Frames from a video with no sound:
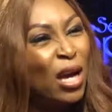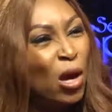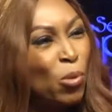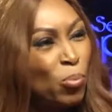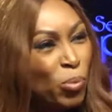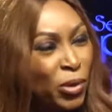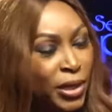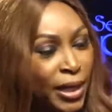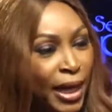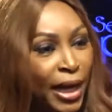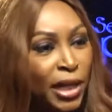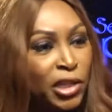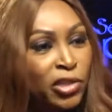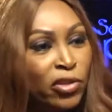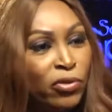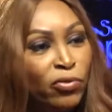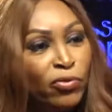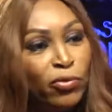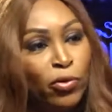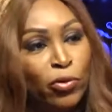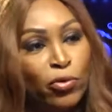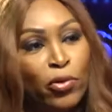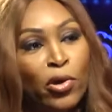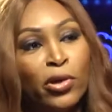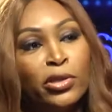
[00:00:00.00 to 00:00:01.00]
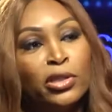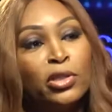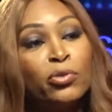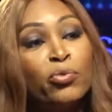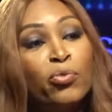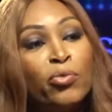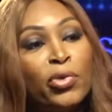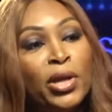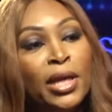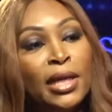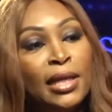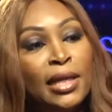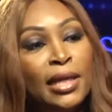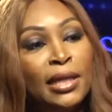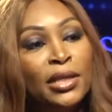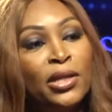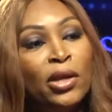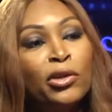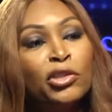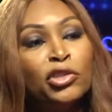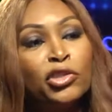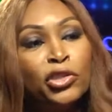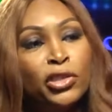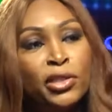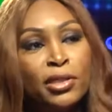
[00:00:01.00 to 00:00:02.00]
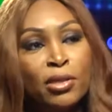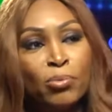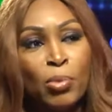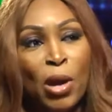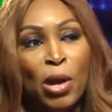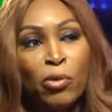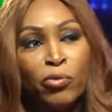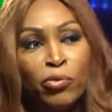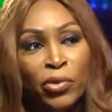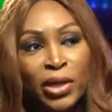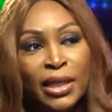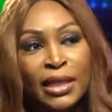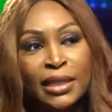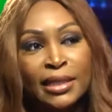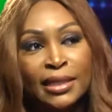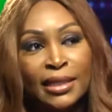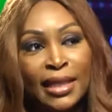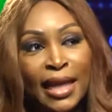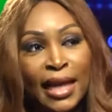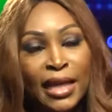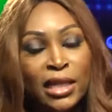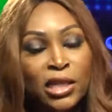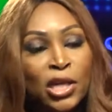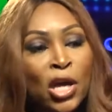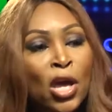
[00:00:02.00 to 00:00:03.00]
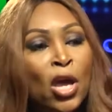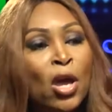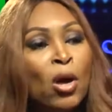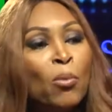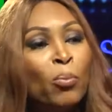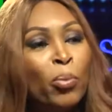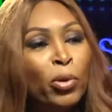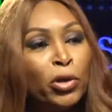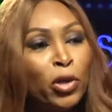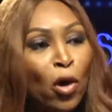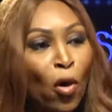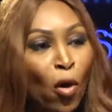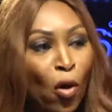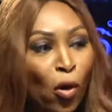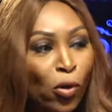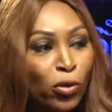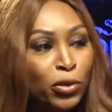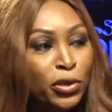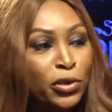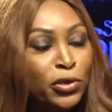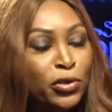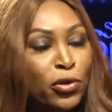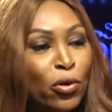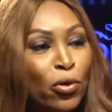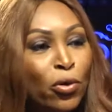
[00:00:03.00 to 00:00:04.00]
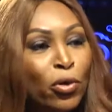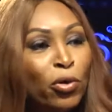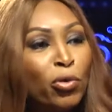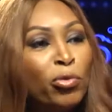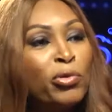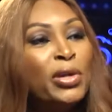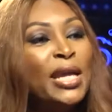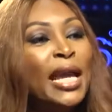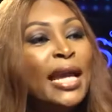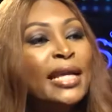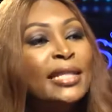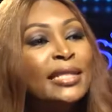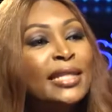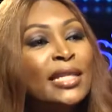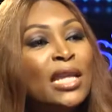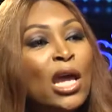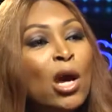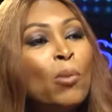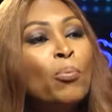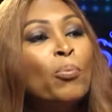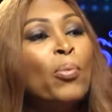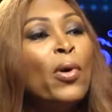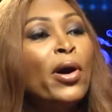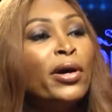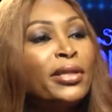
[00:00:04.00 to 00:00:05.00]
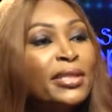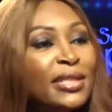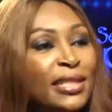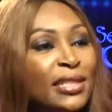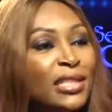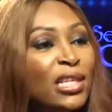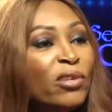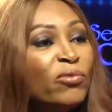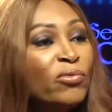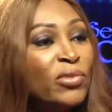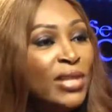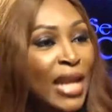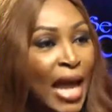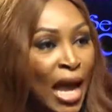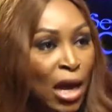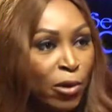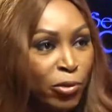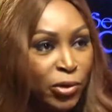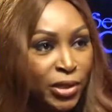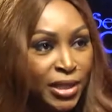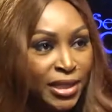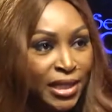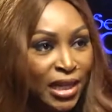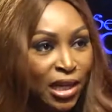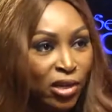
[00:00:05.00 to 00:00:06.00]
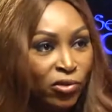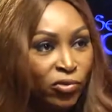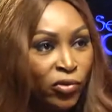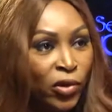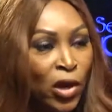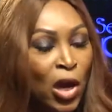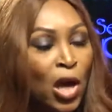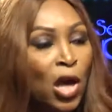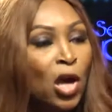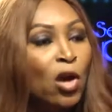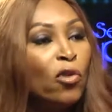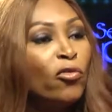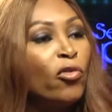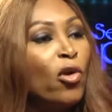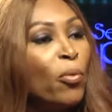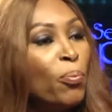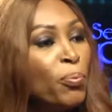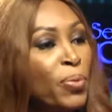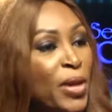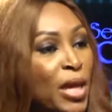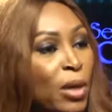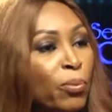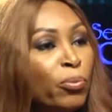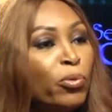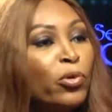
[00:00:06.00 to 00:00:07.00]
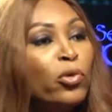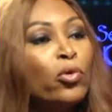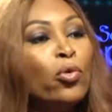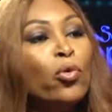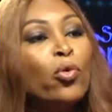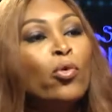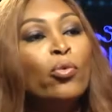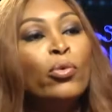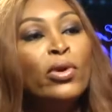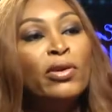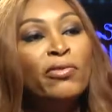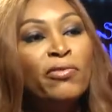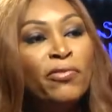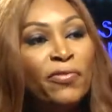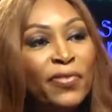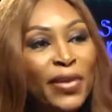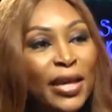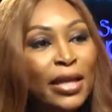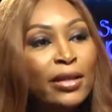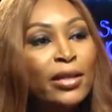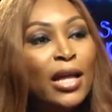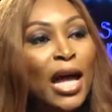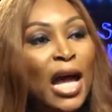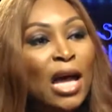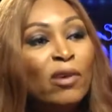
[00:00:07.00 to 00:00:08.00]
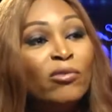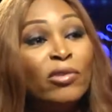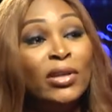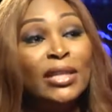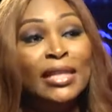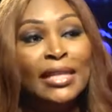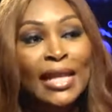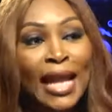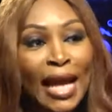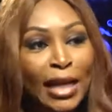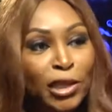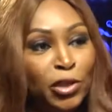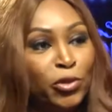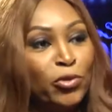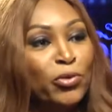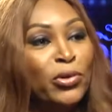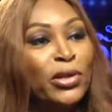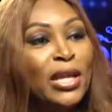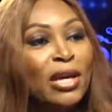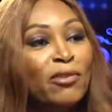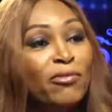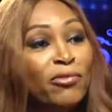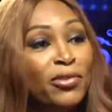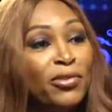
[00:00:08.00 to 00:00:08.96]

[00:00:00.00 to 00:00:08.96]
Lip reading: a combination for us, really, not just about real estate, but also creating a positive narrative for people who we feel have a natural